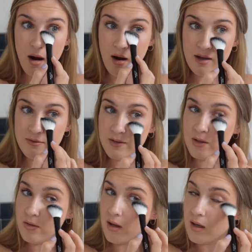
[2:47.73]
I
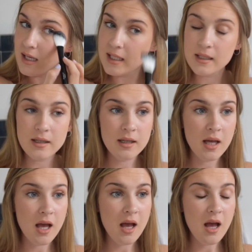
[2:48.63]
feel like
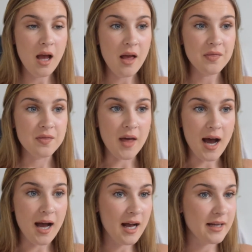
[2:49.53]
that